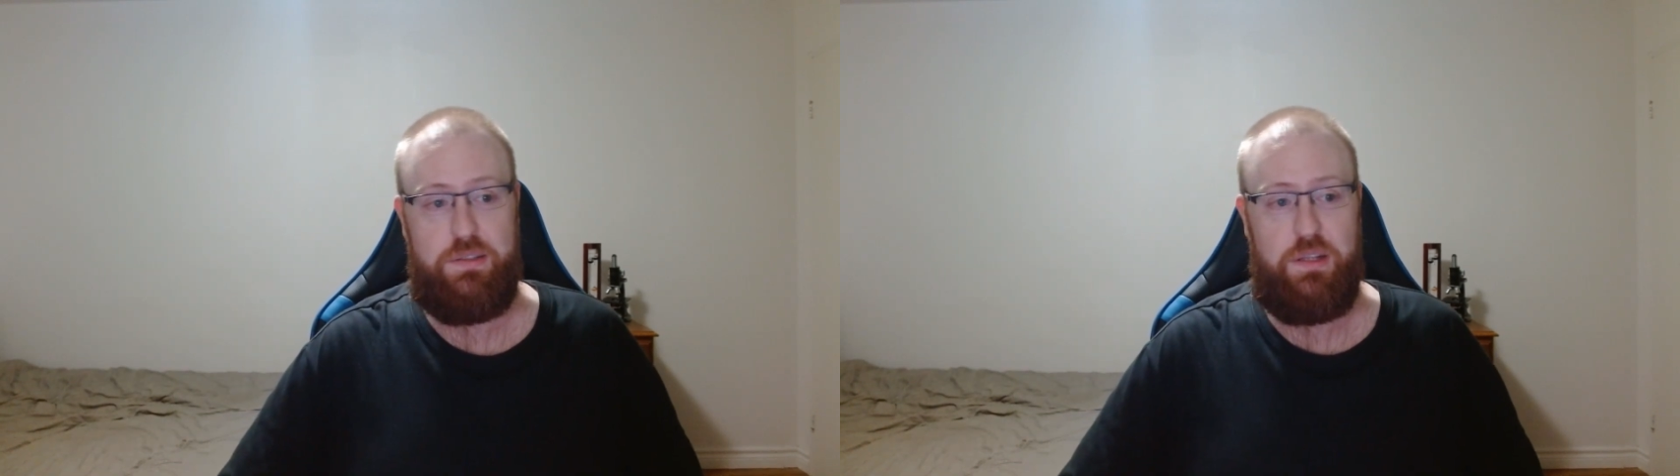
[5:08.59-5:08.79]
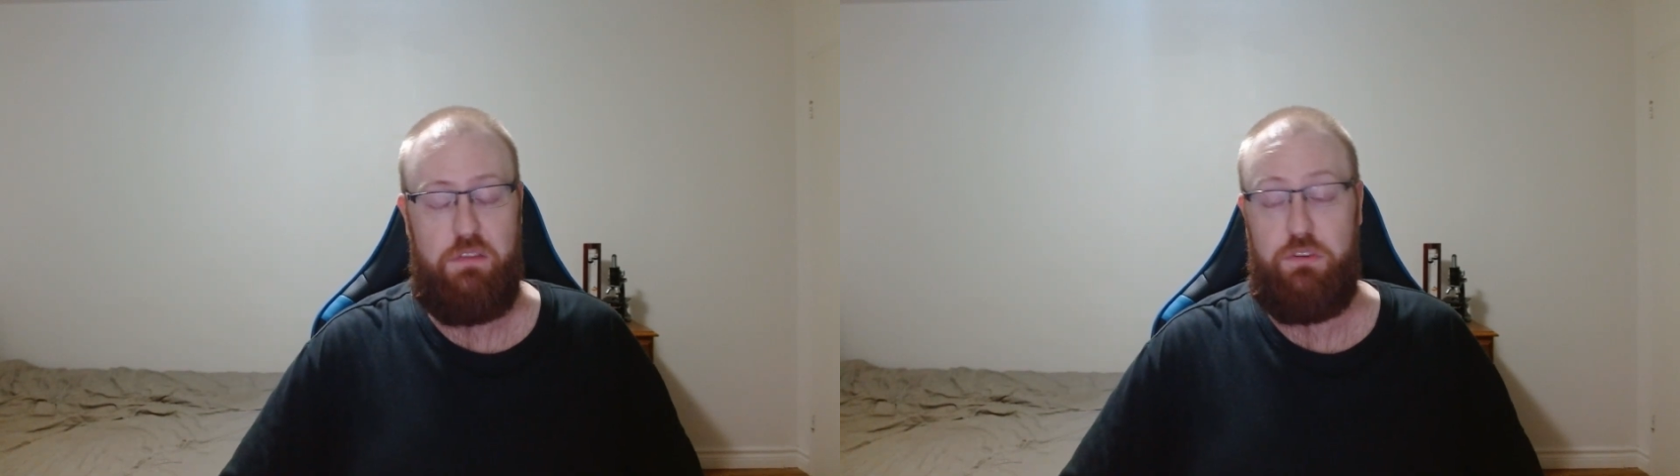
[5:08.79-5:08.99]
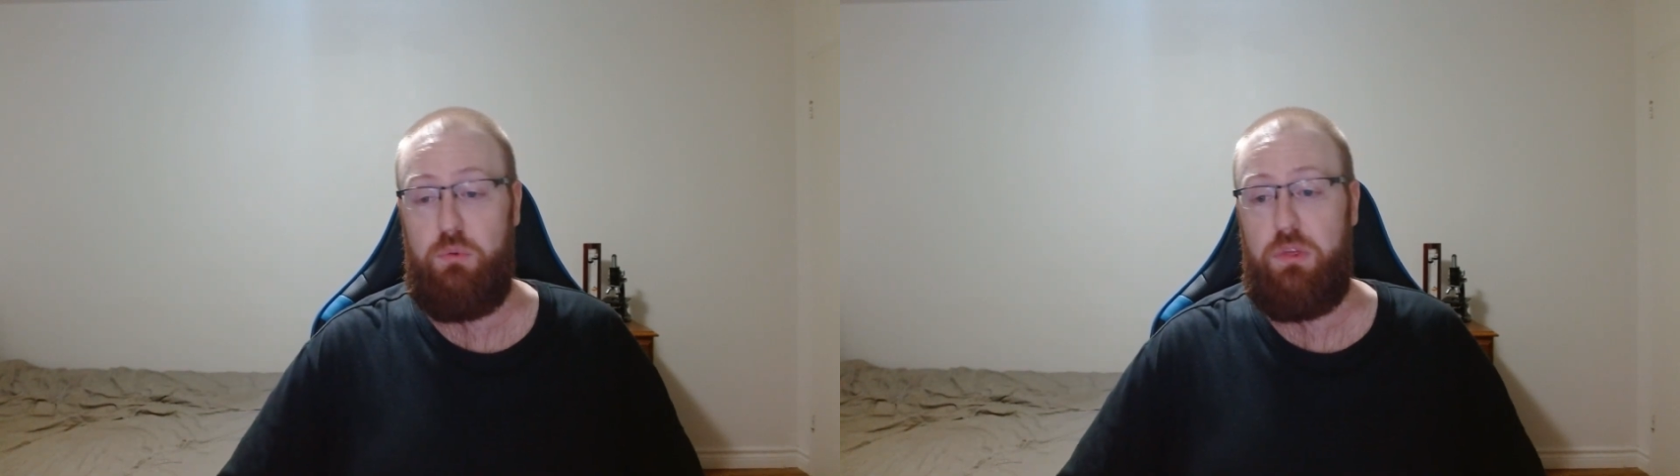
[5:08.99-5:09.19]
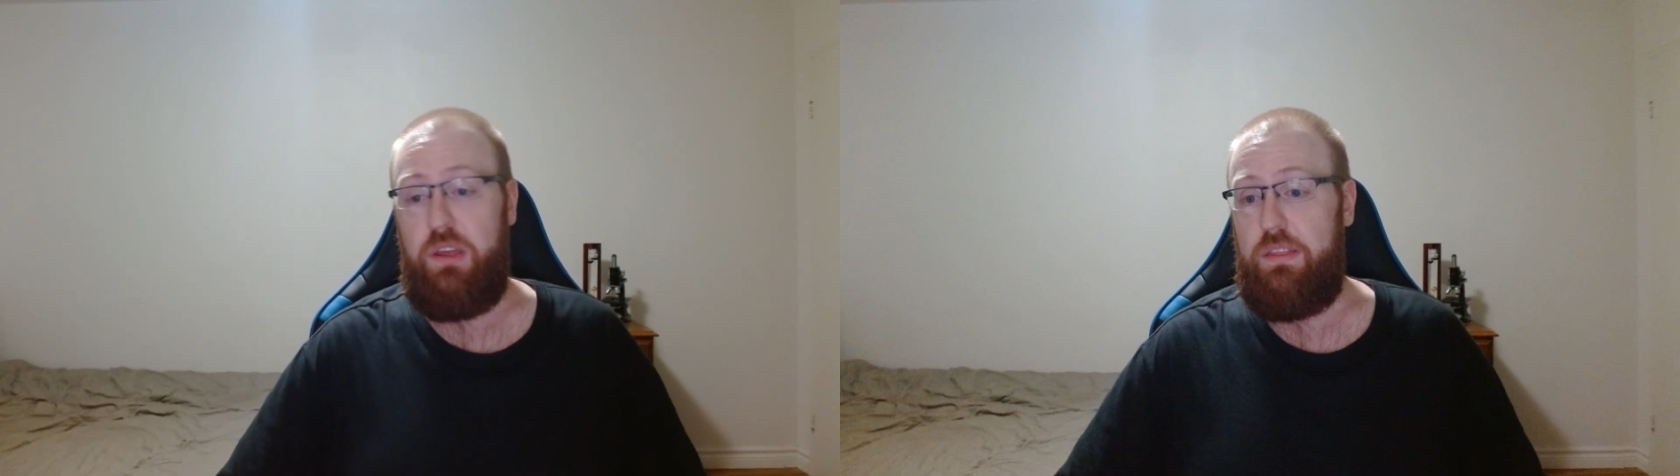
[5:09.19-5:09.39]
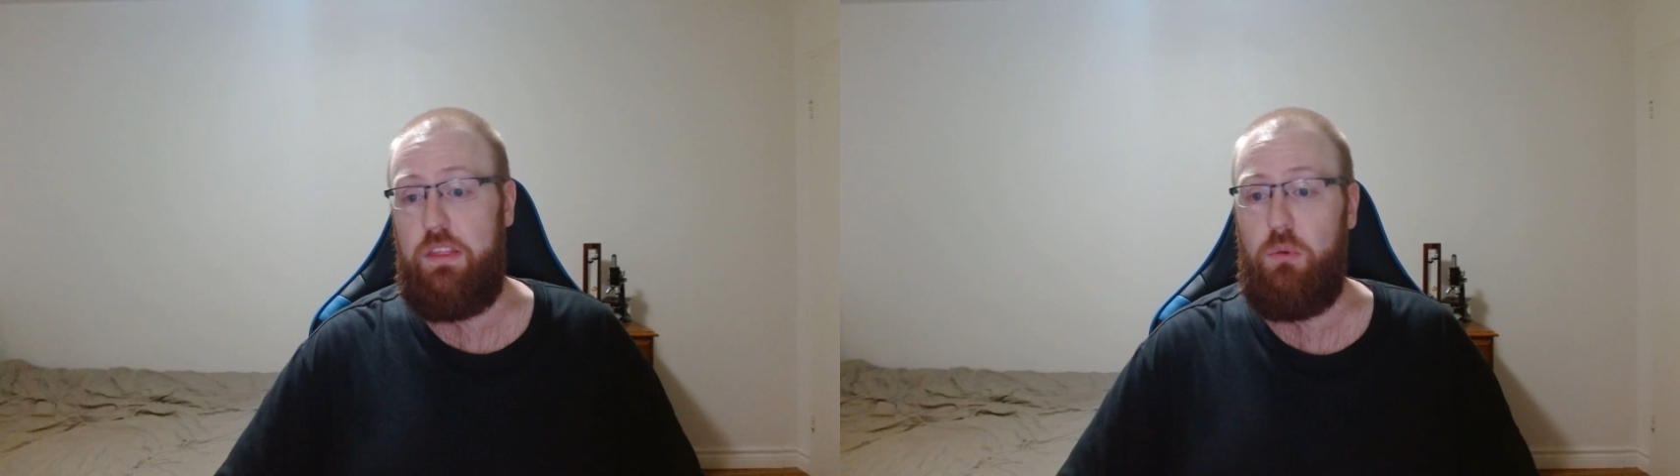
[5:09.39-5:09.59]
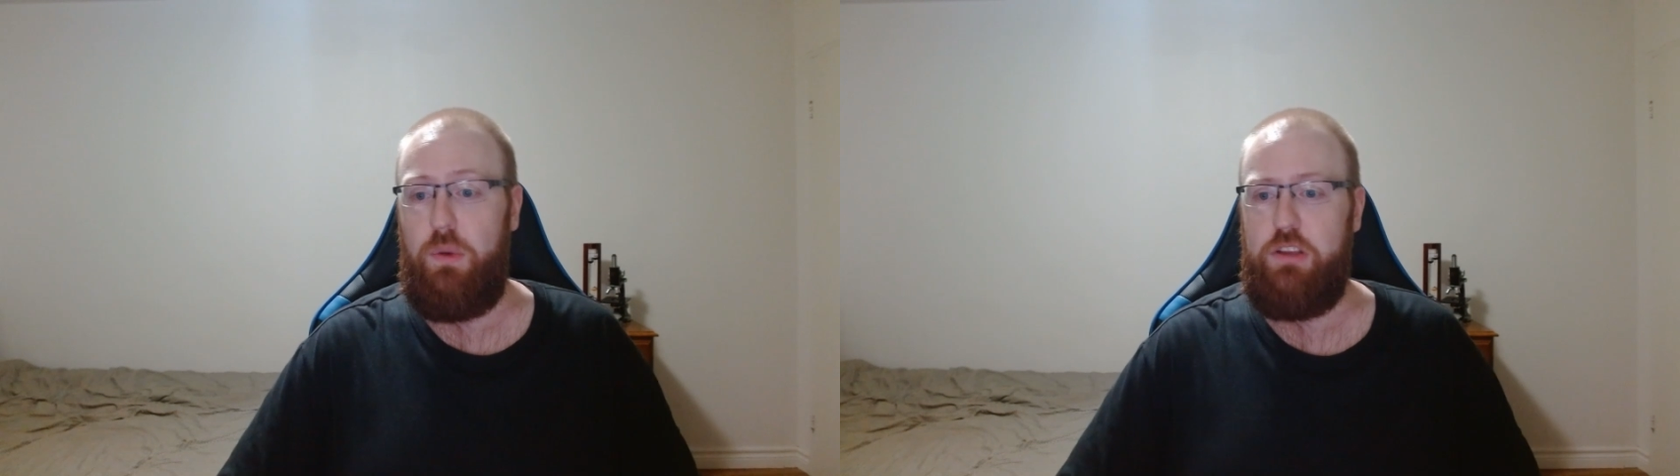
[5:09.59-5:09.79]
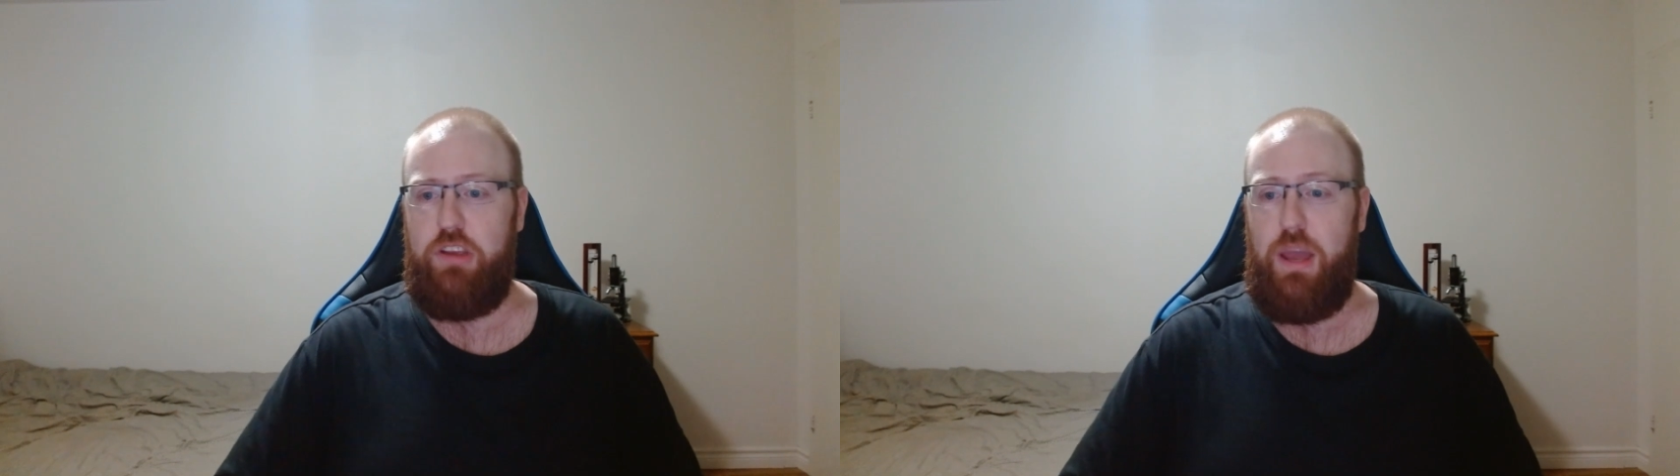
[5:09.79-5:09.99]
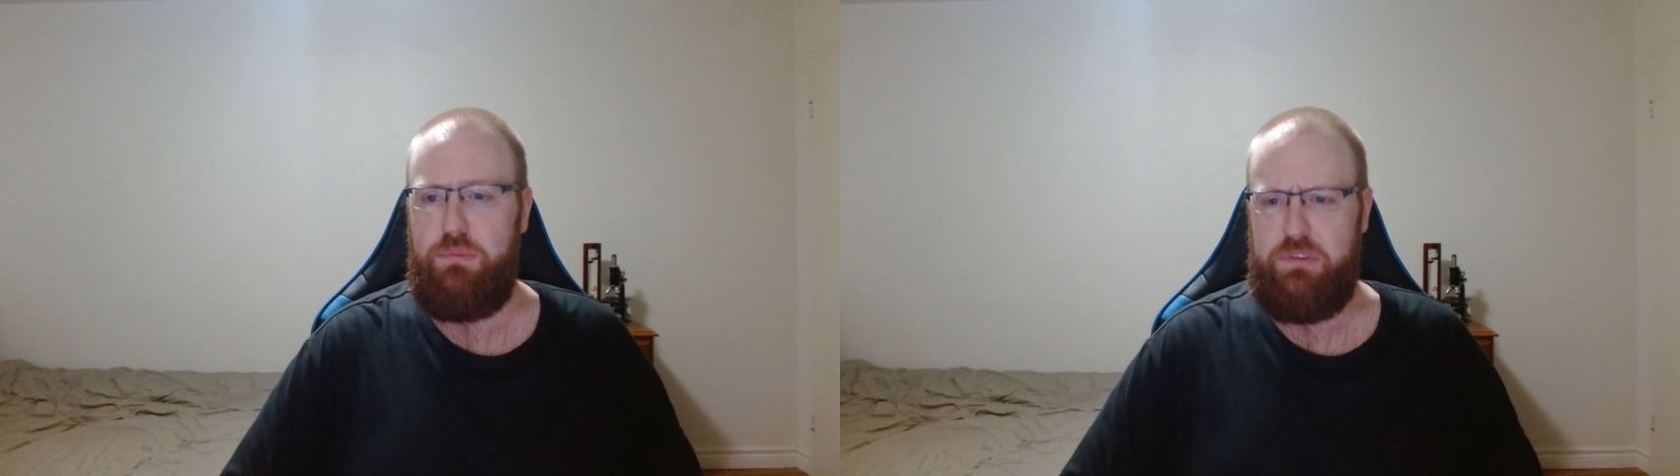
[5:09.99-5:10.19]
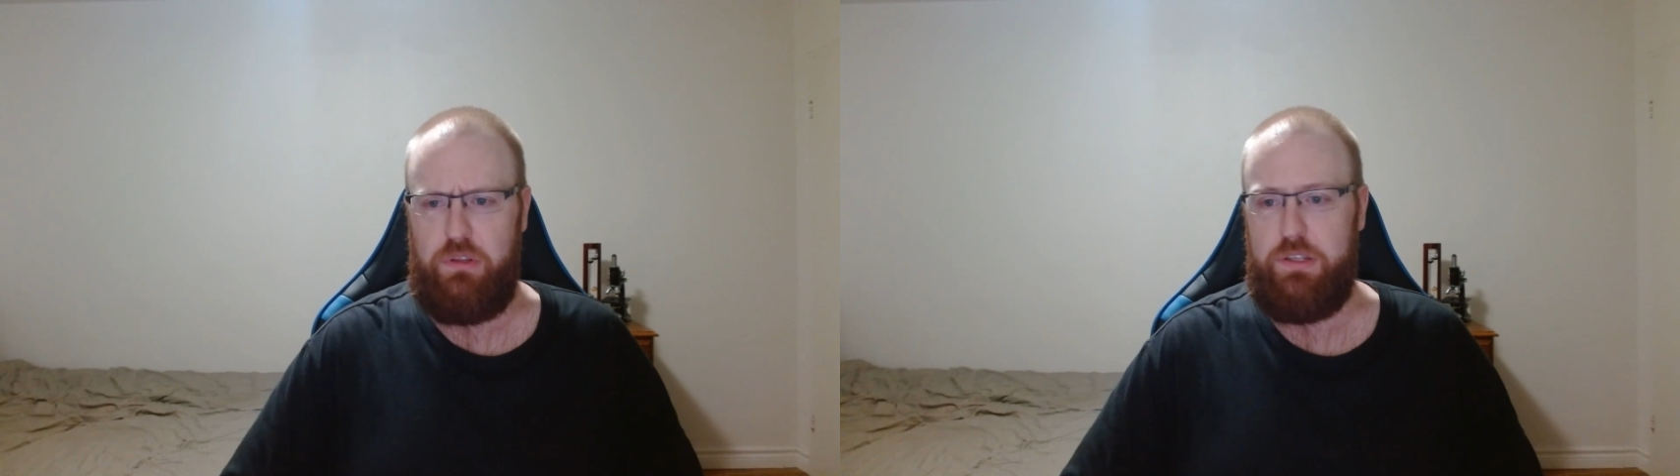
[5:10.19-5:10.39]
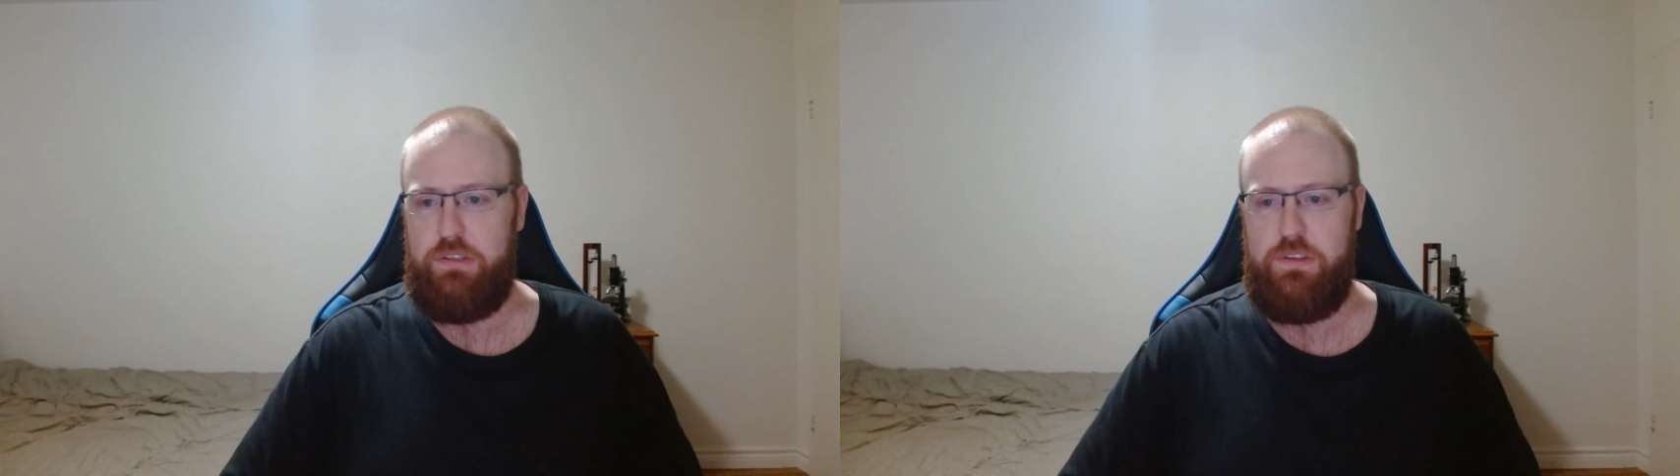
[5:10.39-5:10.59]
If you think that the wage gap still
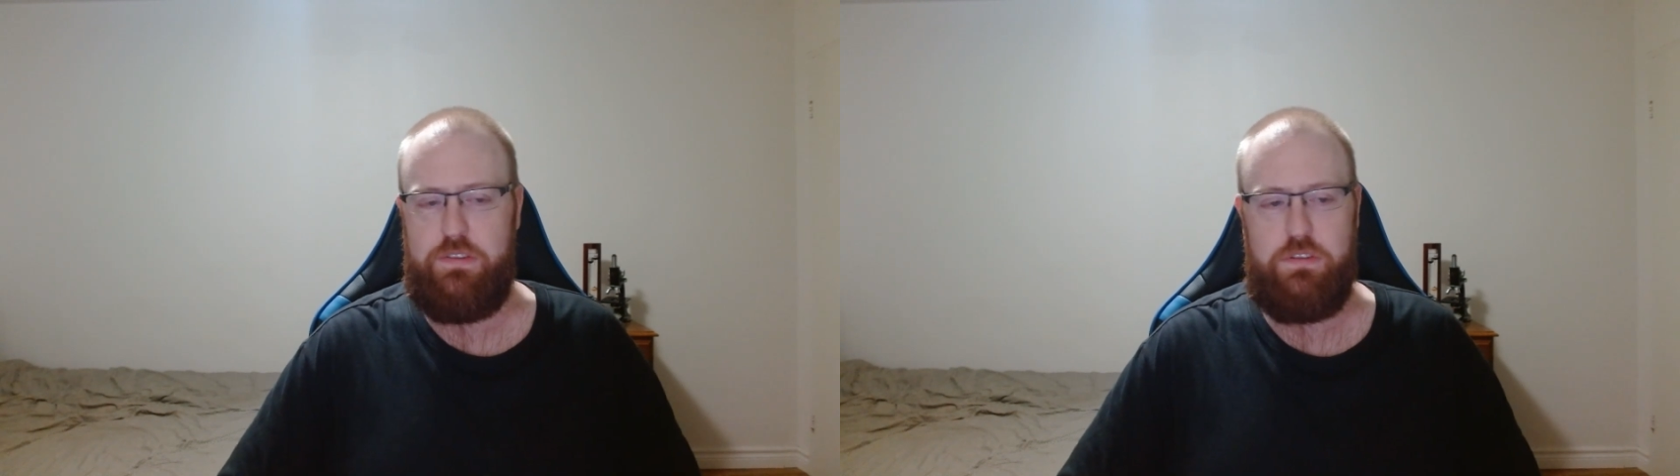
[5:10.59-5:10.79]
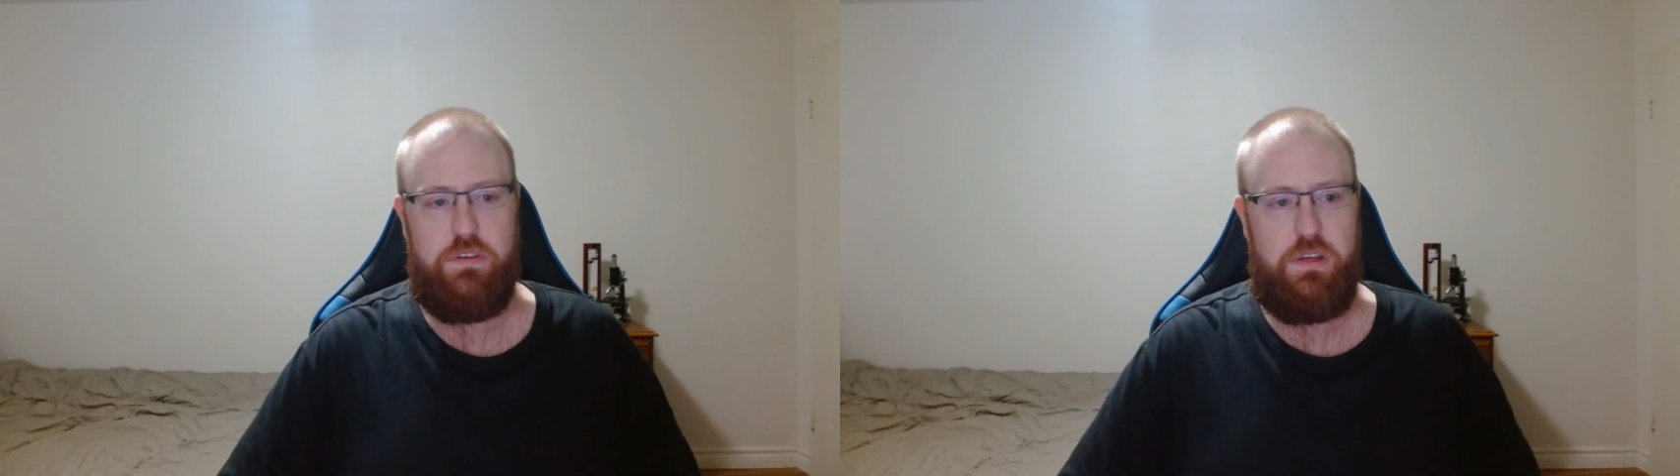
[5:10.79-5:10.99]
exists,